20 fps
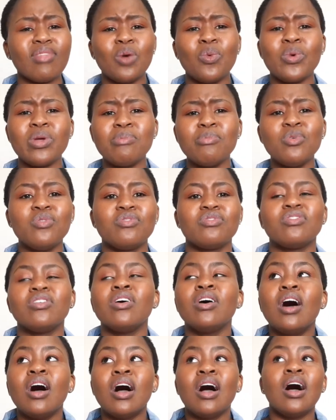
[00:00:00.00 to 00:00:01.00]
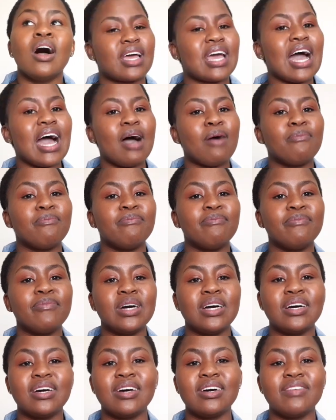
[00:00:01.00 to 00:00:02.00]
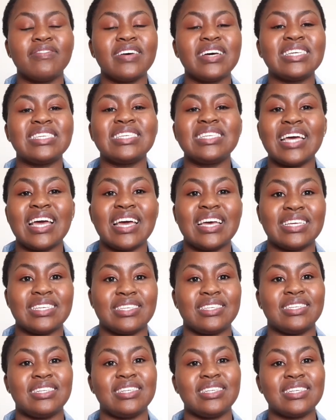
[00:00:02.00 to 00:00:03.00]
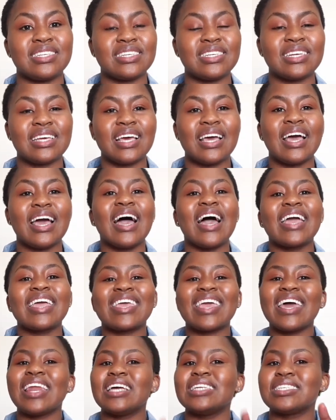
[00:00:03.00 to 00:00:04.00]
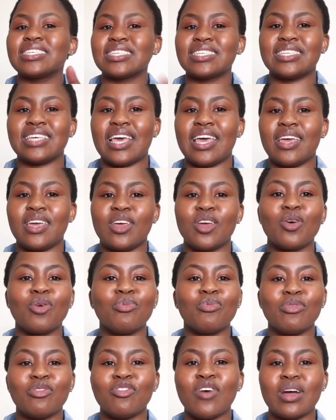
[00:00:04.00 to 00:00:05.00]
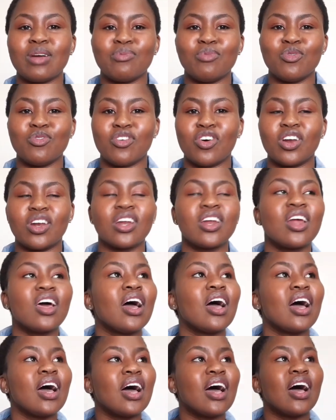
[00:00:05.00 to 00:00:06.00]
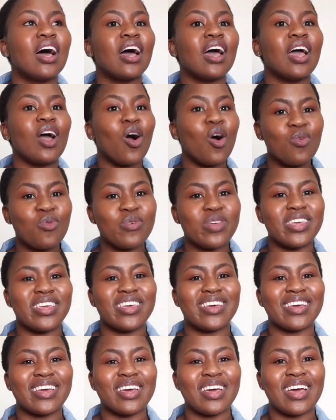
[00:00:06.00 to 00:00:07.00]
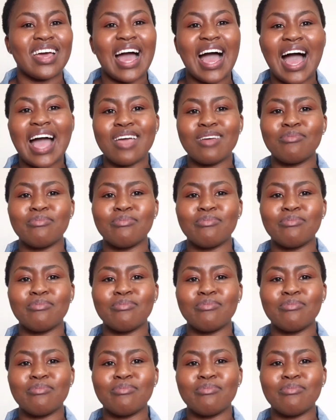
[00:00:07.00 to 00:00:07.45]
we move. Come first test. Can I just say, before I move on, a week I